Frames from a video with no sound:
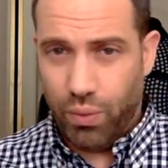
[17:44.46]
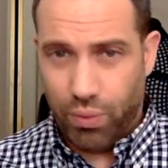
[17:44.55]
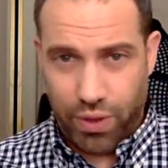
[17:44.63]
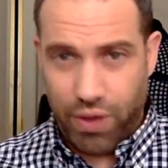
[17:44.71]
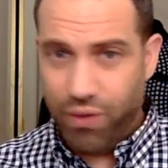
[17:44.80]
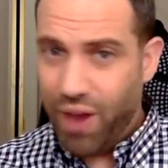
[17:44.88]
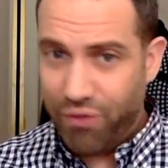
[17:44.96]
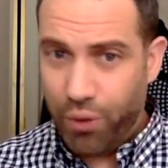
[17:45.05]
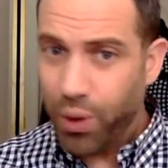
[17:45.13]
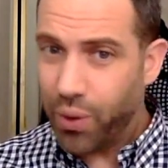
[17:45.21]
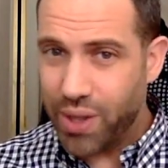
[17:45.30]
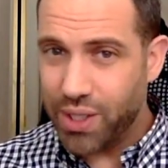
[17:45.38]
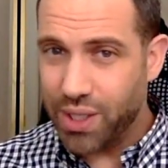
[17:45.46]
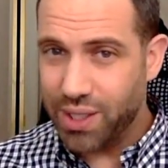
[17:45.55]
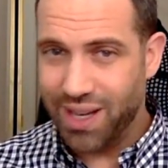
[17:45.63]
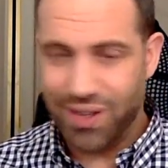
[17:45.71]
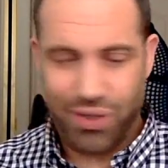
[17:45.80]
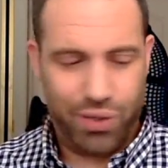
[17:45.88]
you've got 4 questions to
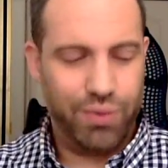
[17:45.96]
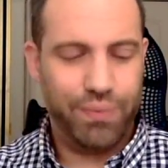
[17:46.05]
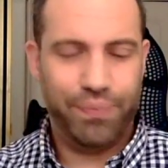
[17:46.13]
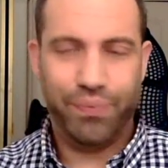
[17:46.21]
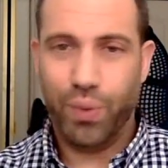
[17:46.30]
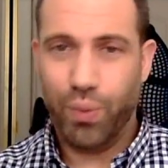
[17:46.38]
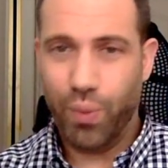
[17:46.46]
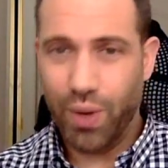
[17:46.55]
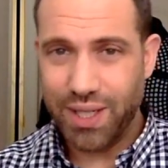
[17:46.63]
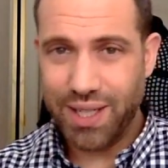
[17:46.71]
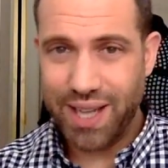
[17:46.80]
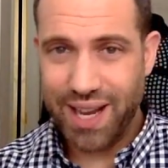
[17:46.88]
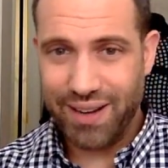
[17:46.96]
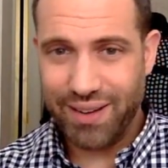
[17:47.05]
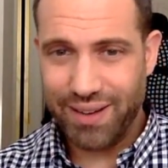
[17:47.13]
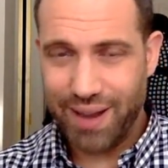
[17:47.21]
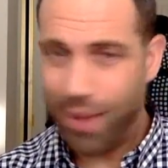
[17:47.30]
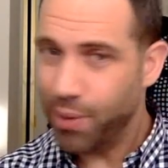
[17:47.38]
answer. 1 to 10,
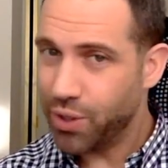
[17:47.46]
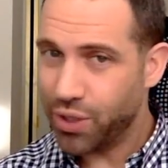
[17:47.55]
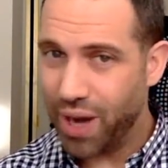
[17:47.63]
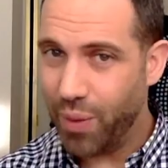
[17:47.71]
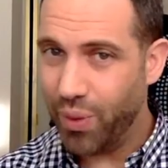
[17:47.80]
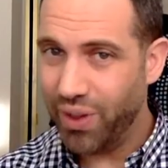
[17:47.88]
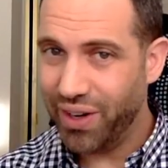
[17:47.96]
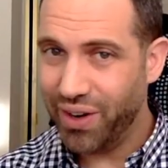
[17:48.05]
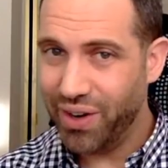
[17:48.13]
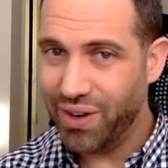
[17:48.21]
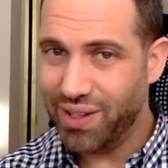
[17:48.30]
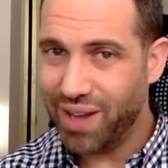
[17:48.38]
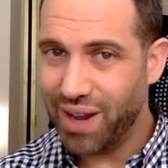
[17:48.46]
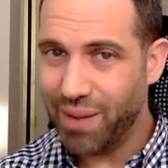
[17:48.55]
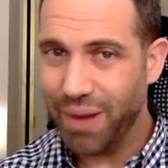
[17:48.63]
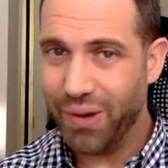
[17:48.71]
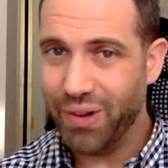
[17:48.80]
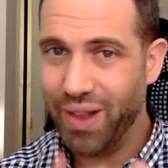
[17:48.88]
how willing are you to talk
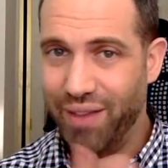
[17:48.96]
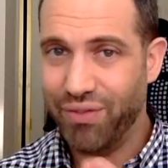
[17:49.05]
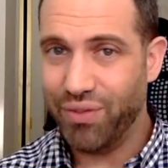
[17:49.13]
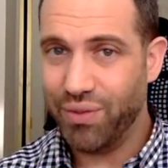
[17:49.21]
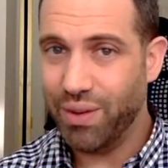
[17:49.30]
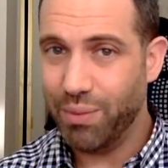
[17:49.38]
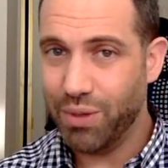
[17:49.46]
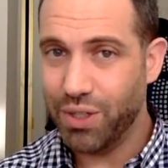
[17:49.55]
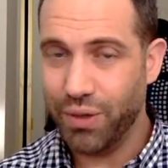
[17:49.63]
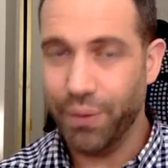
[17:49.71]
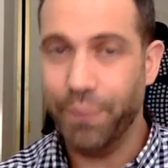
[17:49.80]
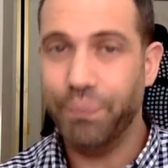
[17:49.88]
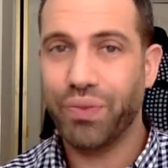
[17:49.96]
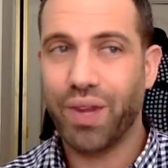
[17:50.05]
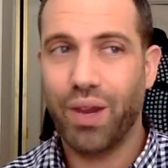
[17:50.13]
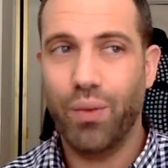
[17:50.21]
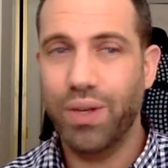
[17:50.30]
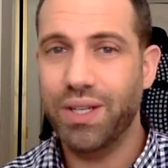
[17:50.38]
about your life? Number 2,
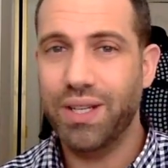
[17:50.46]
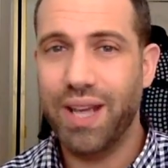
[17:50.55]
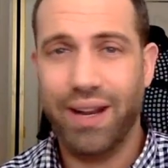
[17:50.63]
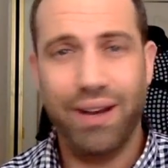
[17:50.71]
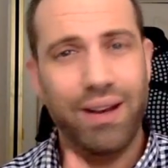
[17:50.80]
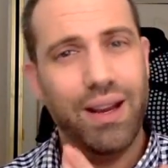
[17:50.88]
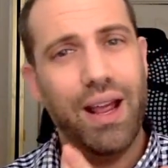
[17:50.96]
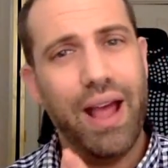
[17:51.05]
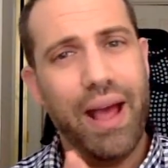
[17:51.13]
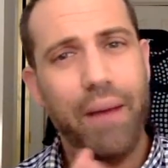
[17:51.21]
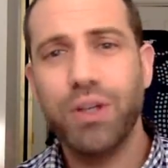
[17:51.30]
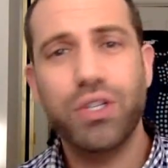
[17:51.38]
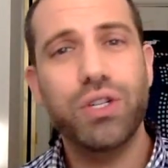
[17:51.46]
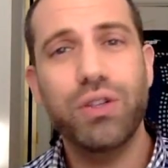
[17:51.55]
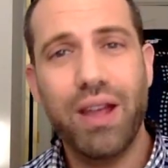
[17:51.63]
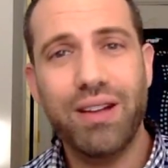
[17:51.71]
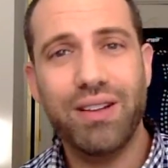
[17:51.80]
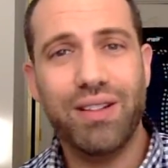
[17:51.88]
1 to 10, how much do you
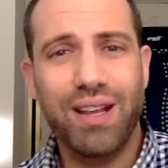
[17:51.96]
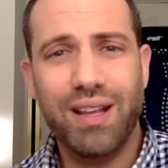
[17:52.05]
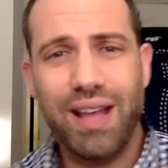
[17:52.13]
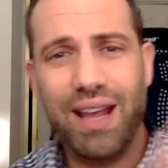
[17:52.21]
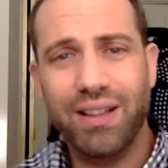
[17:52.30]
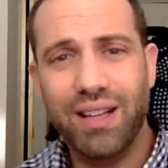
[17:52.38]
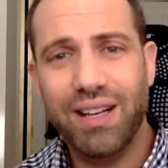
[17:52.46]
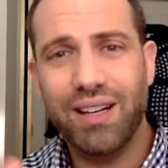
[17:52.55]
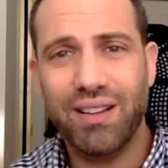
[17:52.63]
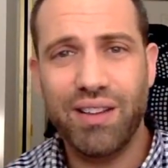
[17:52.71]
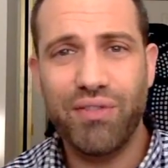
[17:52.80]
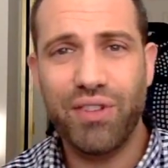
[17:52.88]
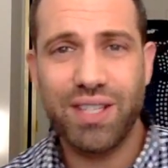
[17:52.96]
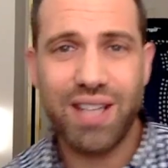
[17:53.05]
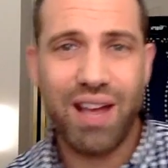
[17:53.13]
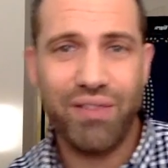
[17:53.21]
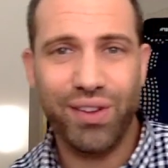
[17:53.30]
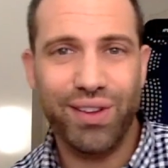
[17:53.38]
like to think analytically,
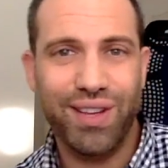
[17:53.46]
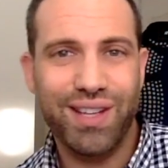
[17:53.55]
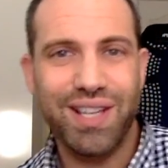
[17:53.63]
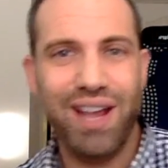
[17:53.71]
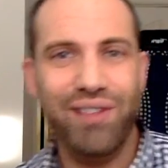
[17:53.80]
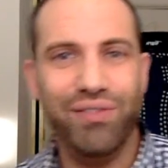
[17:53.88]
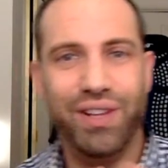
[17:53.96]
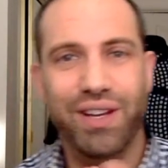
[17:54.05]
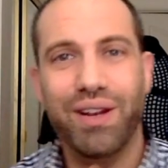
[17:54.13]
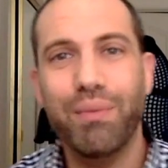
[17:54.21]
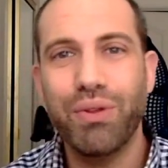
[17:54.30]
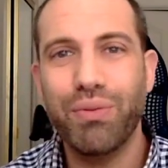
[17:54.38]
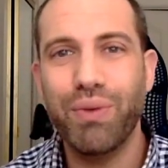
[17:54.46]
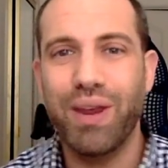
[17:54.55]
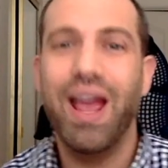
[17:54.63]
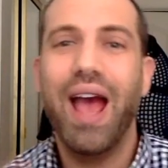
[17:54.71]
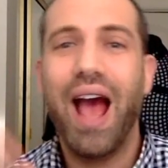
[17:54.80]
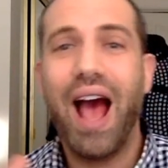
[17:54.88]
philosophically, insightfully? Number 3,
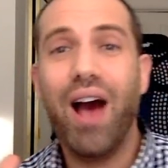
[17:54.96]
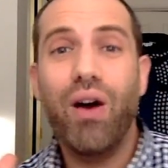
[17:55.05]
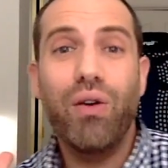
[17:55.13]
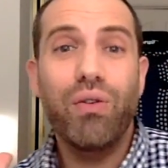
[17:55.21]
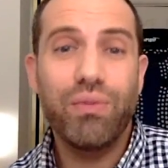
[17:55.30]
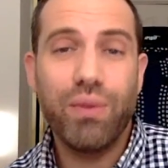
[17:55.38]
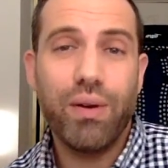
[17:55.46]
how